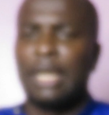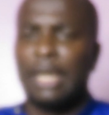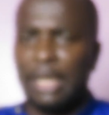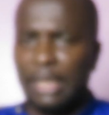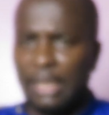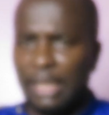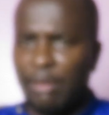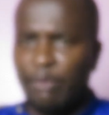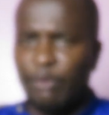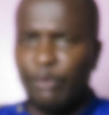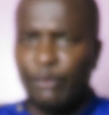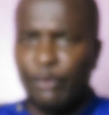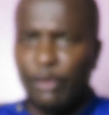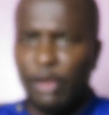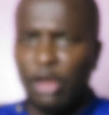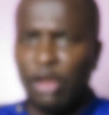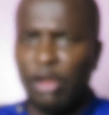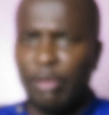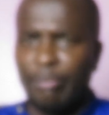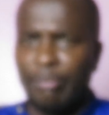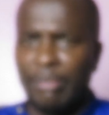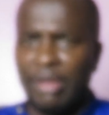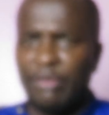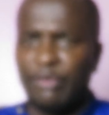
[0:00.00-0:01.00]
Let them
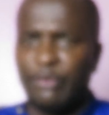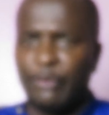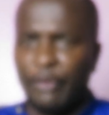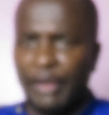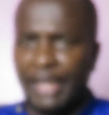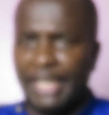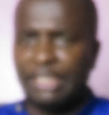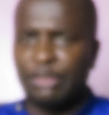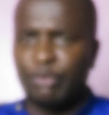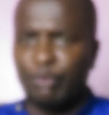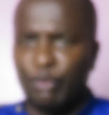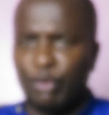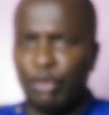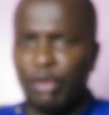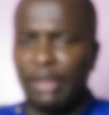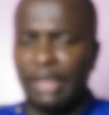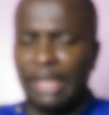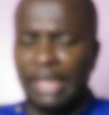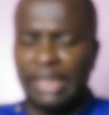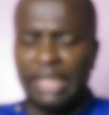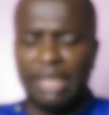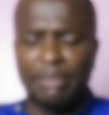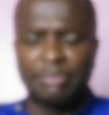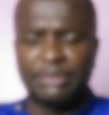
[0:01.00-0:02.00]
follow me faithfully.
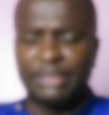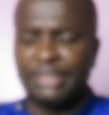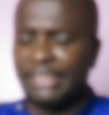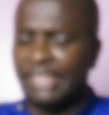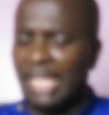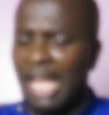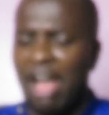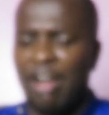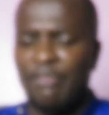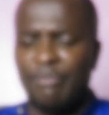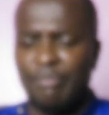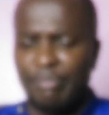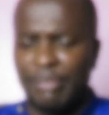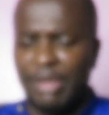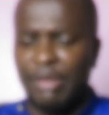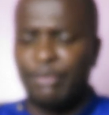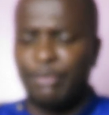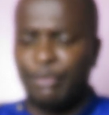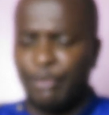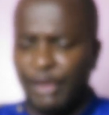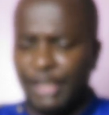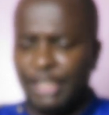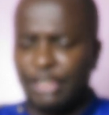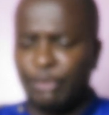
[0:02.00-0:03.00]
Let them serve me
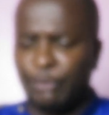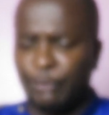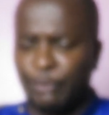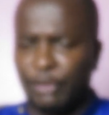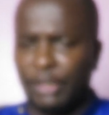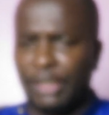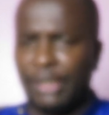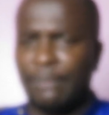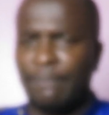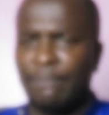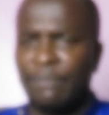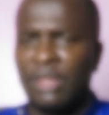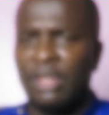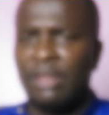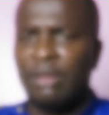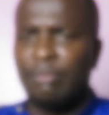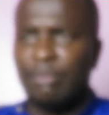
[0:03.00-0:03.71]
faithfully.